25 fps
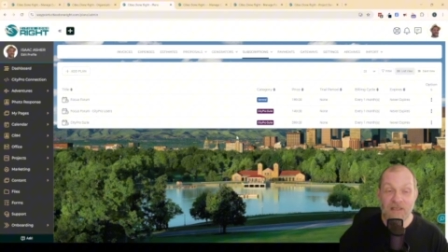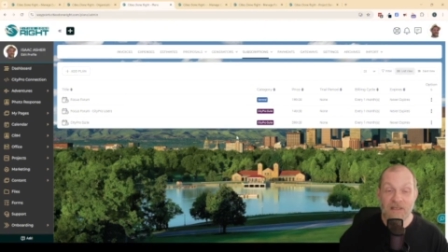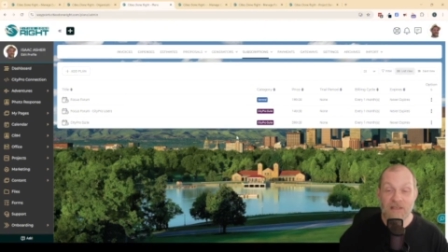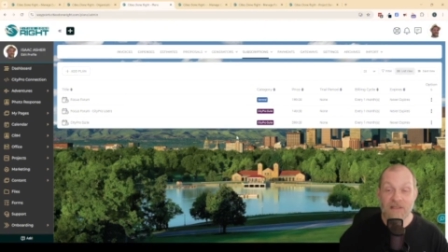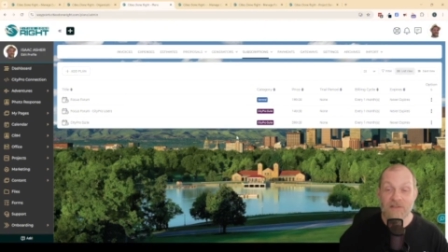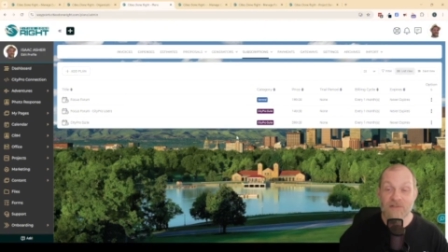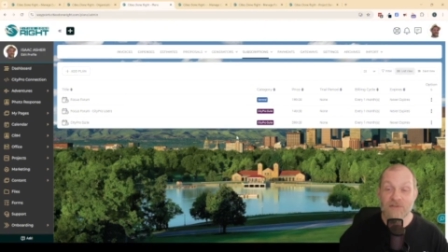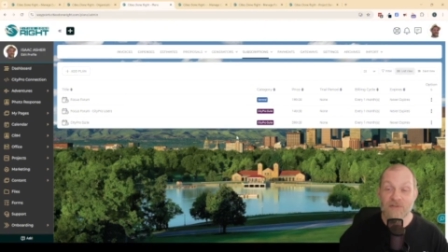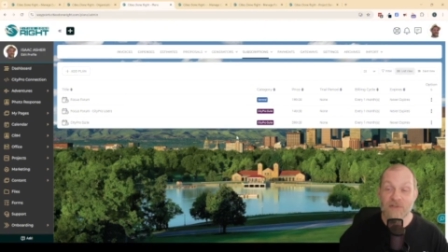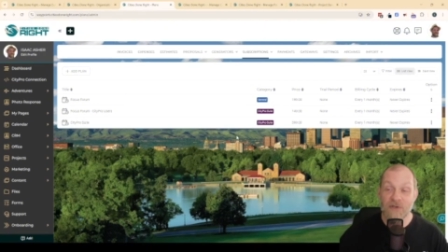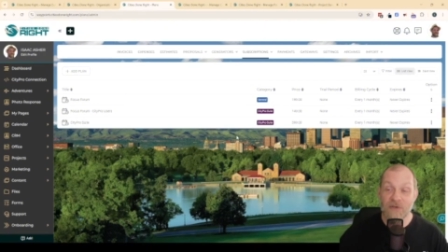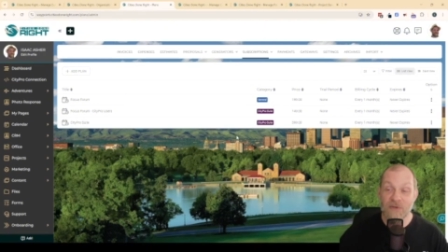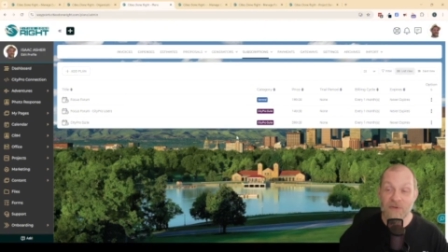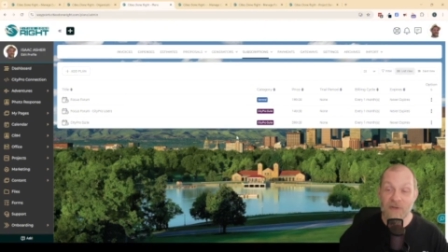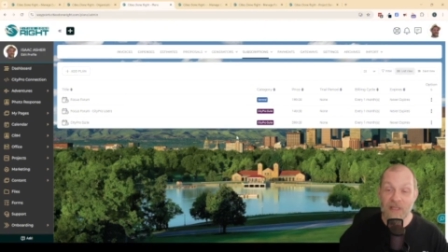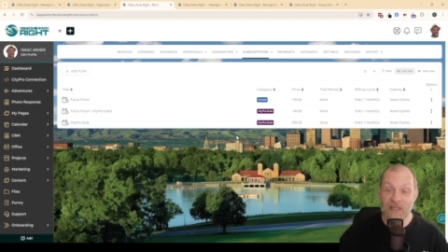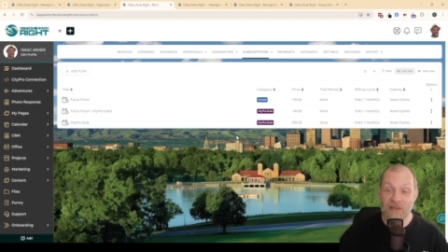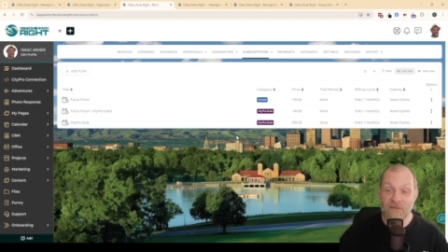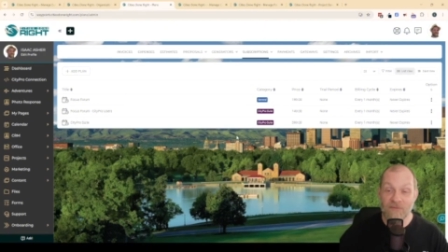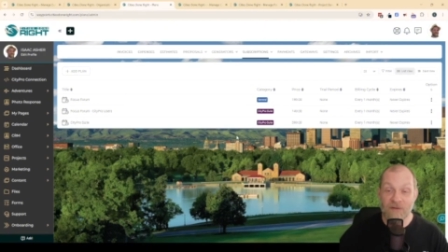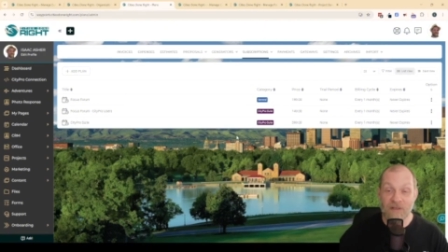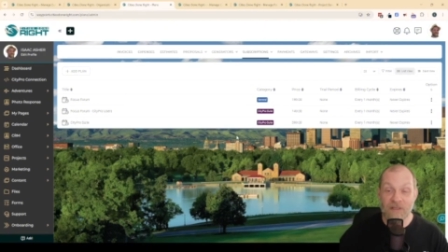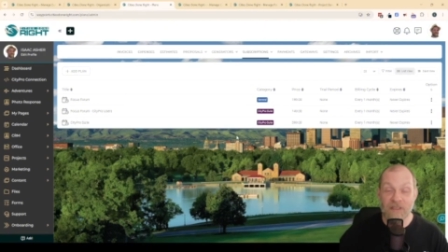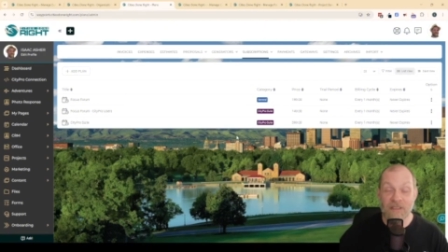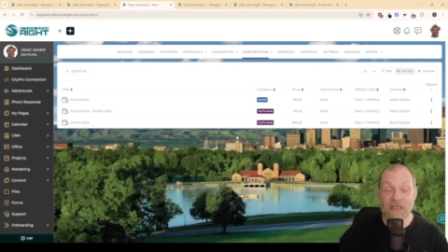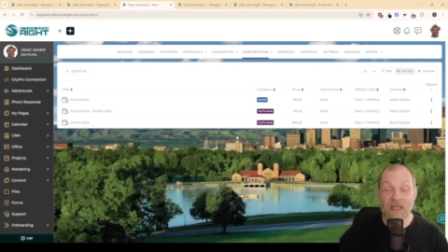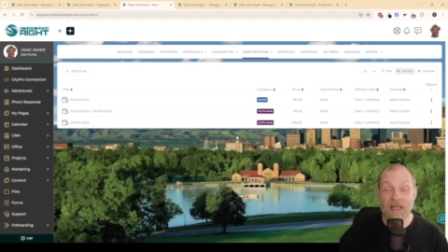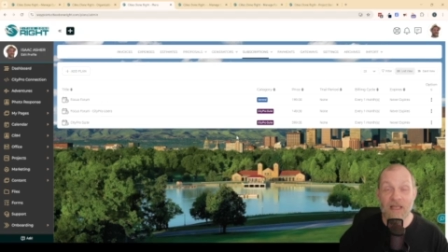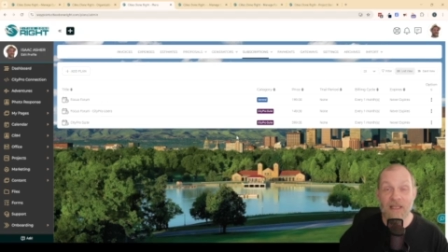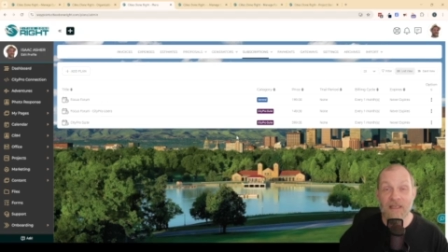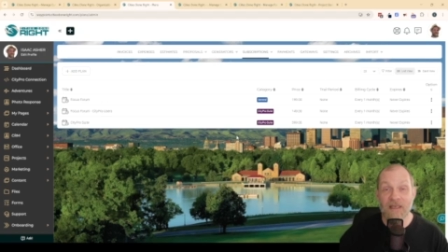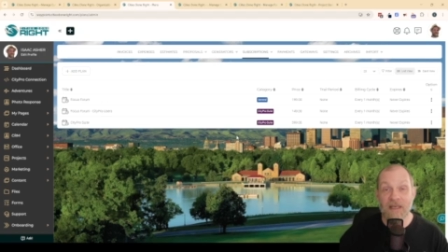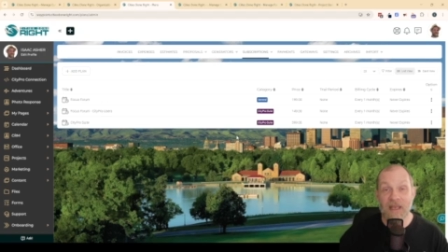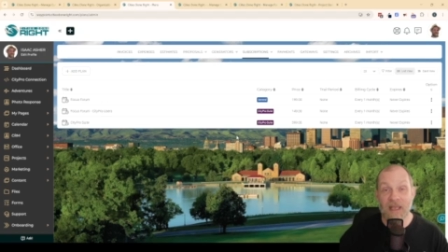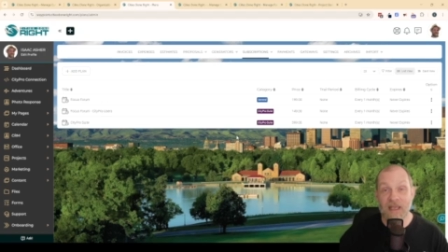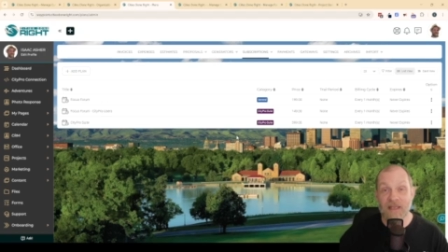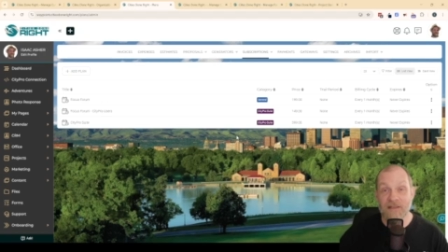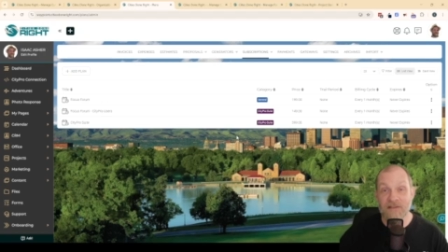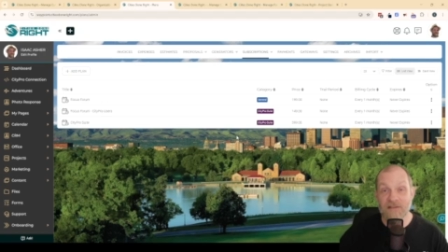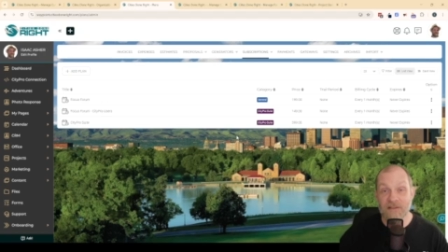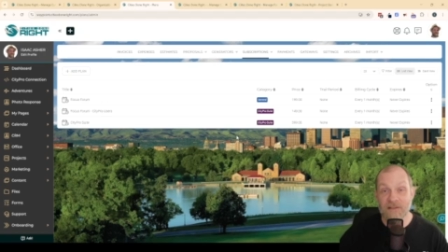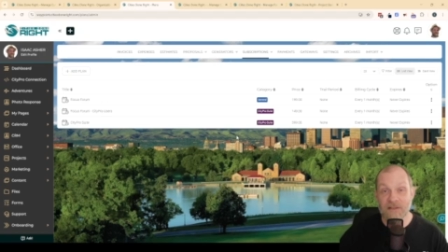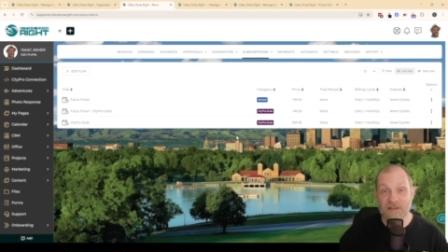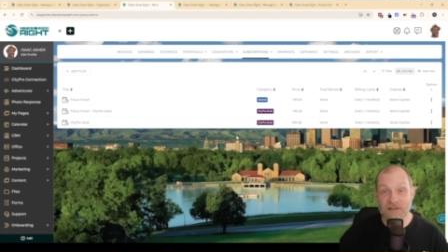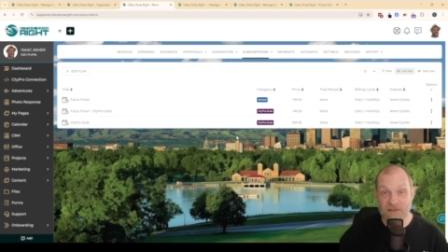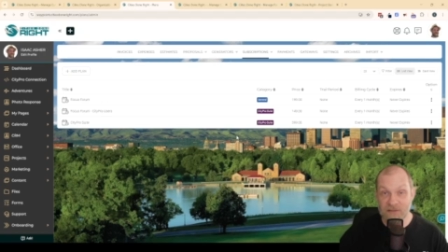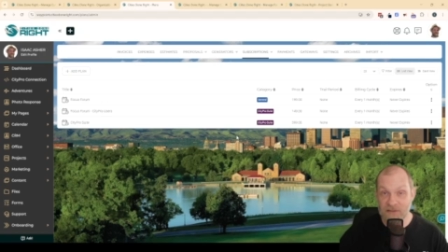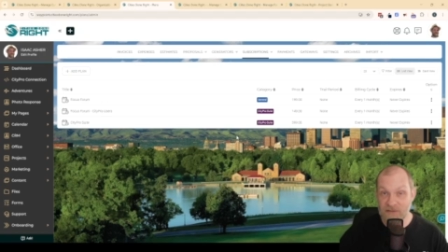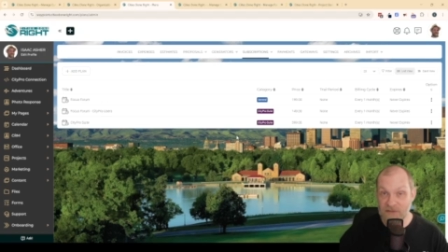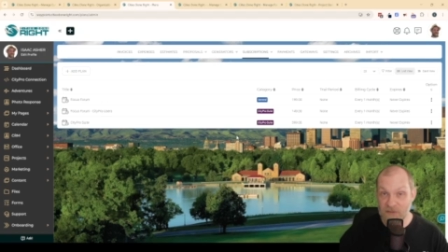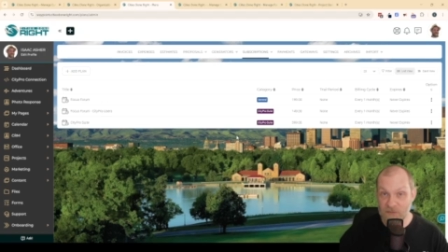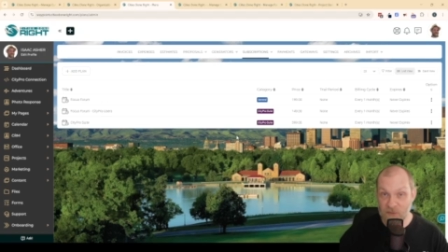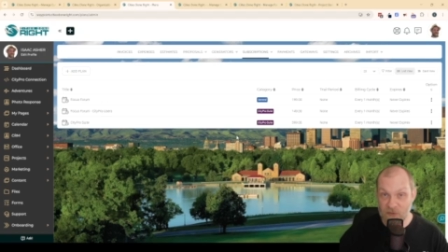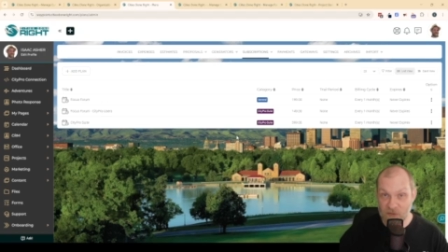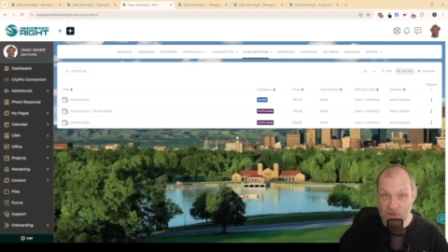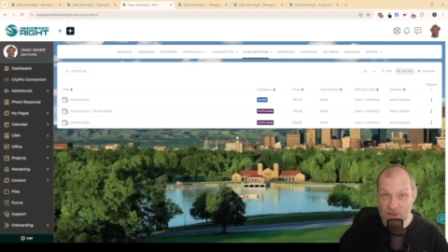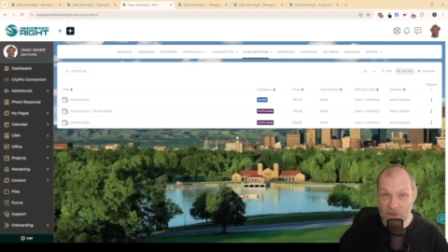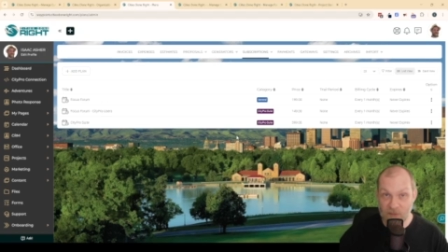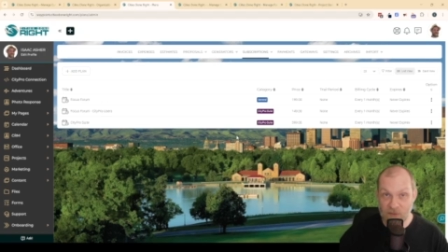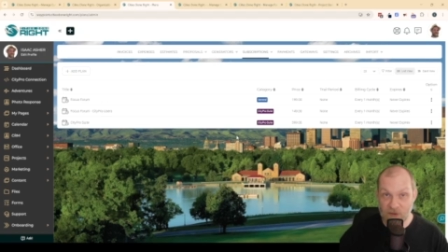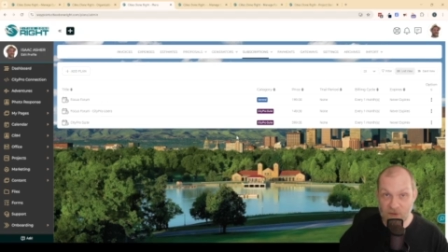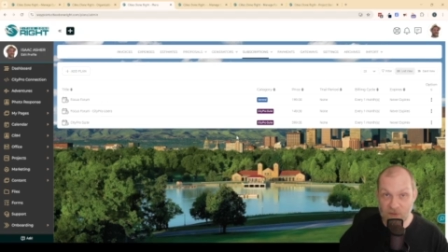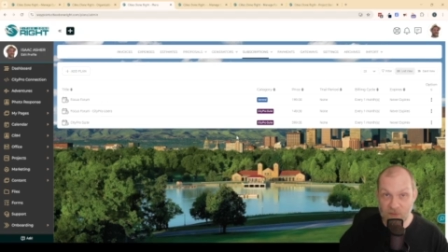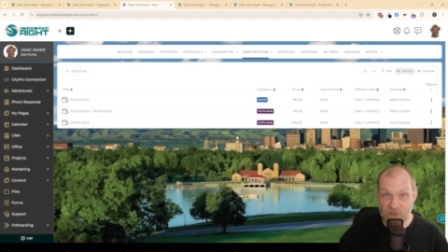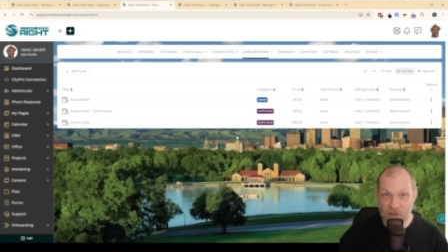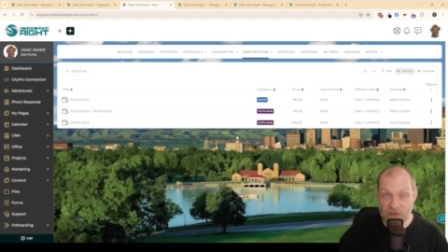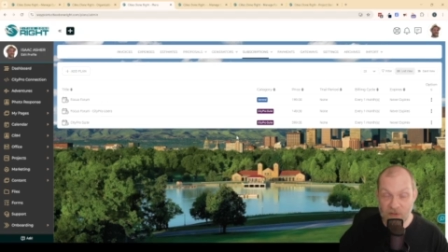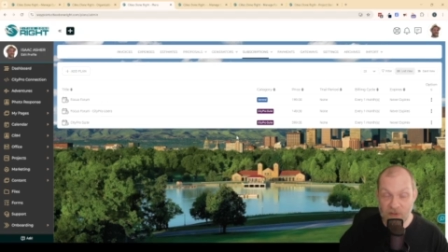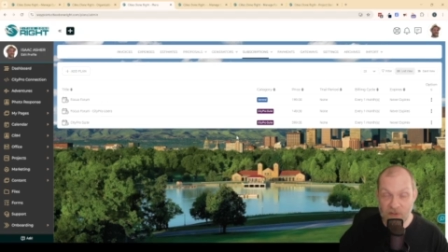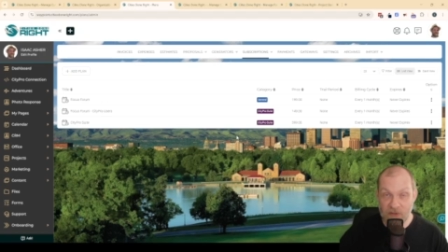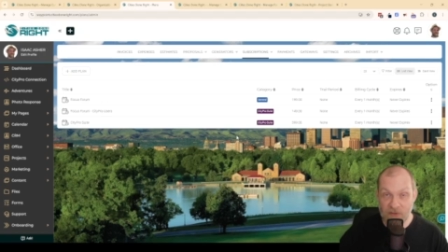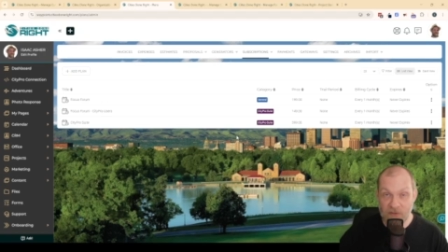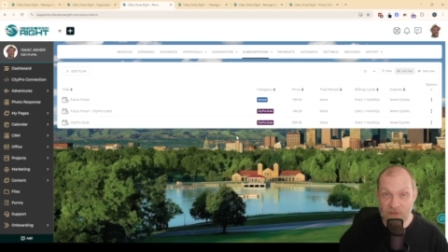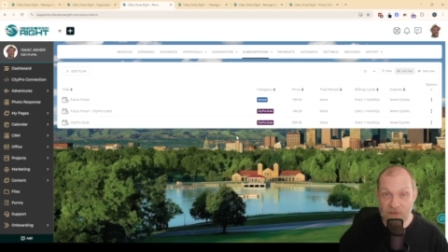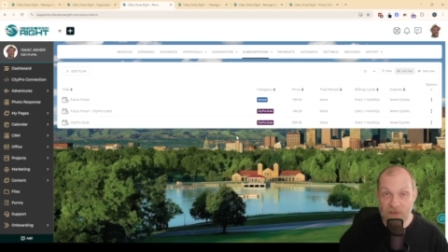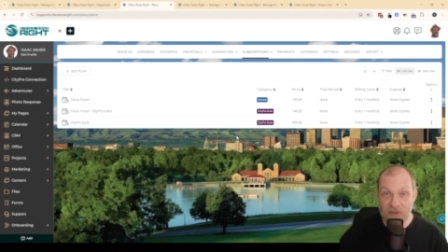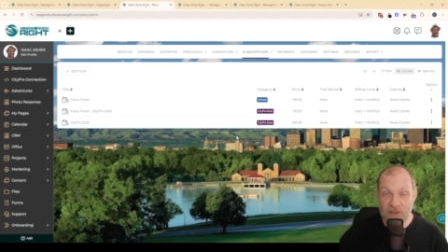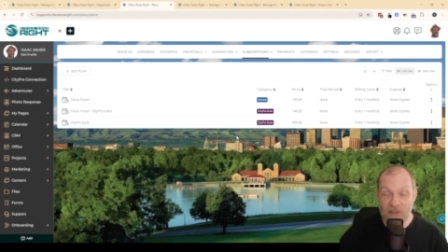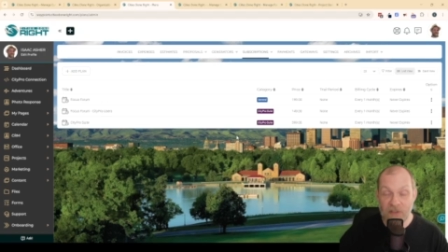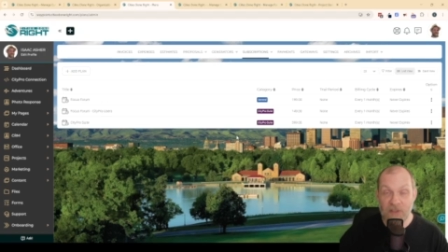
So if a client has a current subscription with you